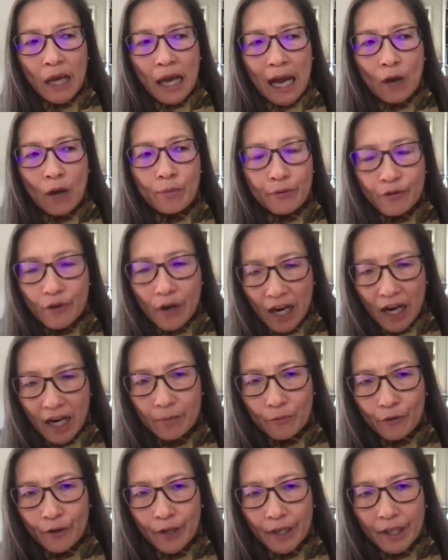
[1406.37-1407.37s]
our
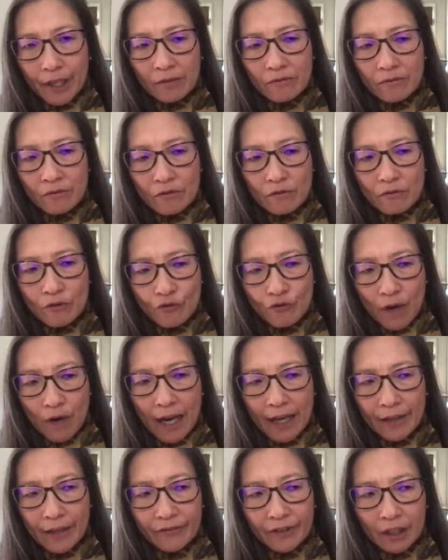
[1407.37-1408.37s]
primary
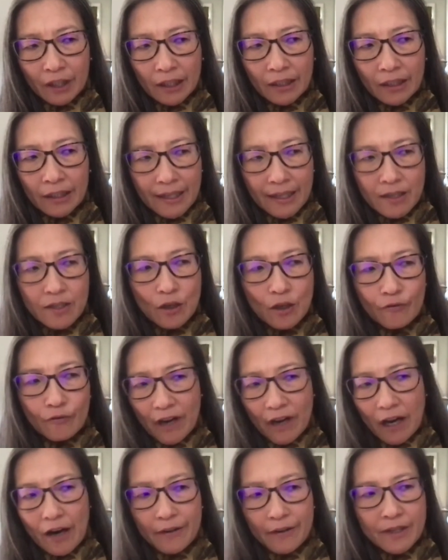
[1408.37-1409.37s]
driver,
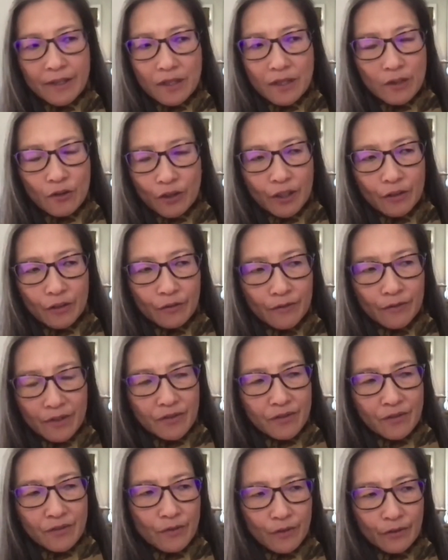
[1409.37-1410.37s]
insofar as, you know,
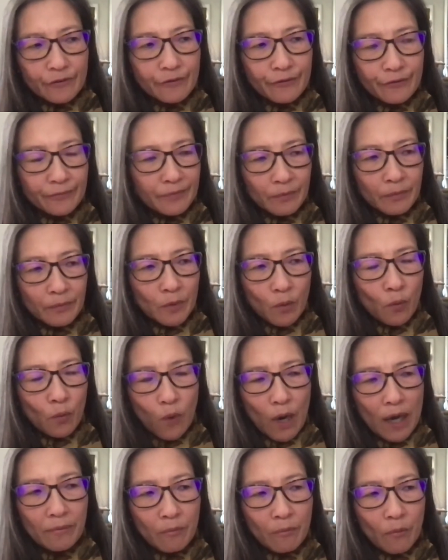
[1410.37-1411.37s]
there's sort of
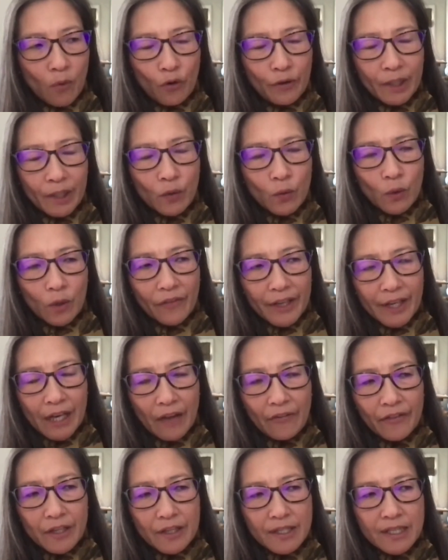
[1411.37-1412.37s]
one more equal than
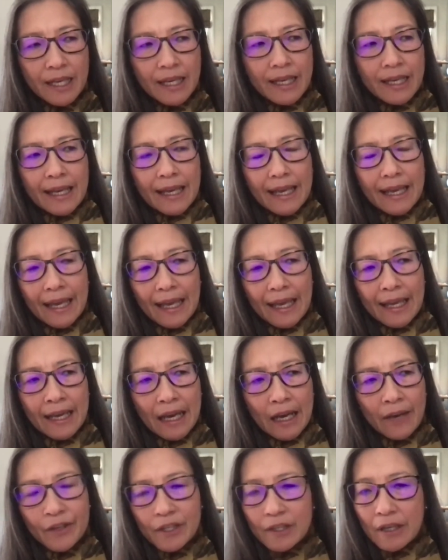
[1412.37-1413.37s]
others,
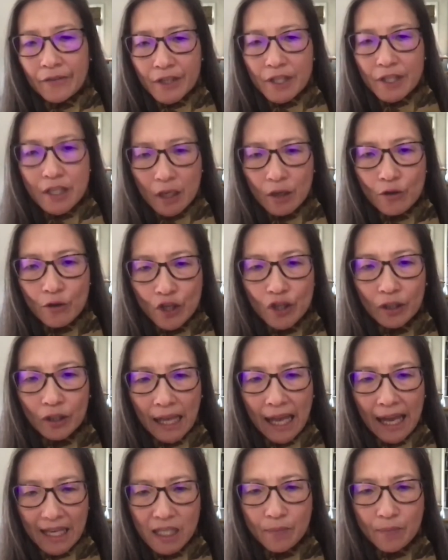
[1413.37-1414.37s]
are the social
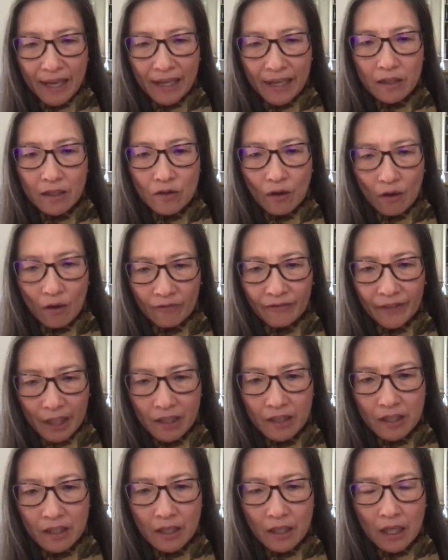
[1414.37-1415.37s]
aspects of
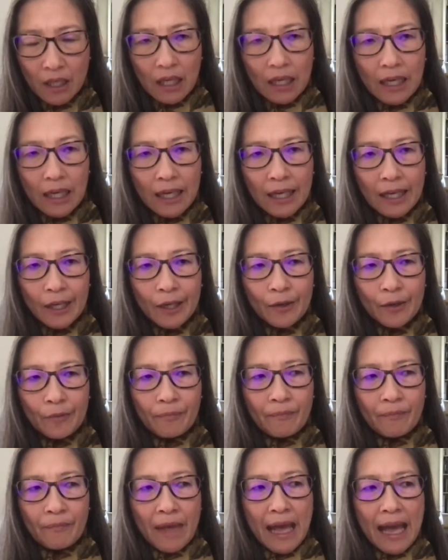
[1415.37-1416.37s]
it.
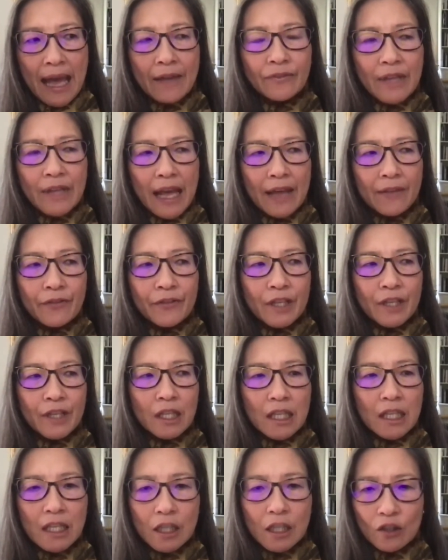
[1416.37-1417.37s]
And the
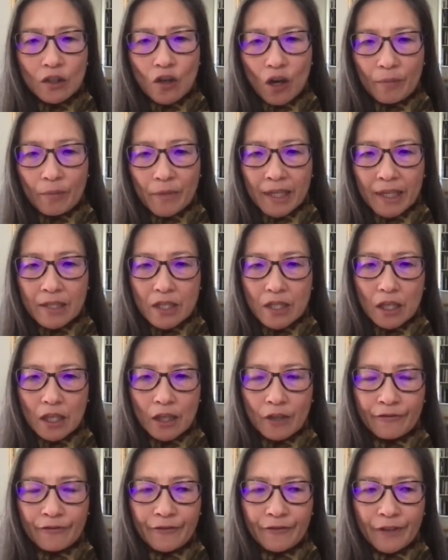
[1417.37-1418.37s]
economics
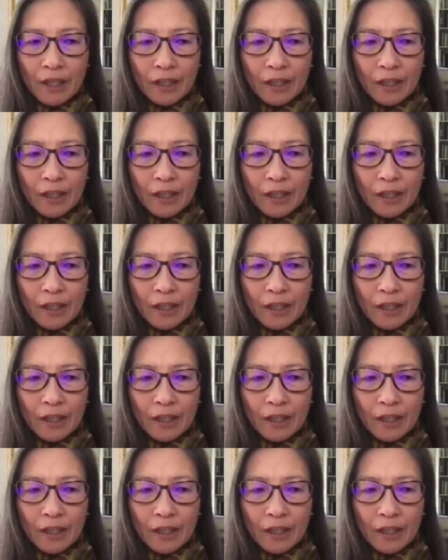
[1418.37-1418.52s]
of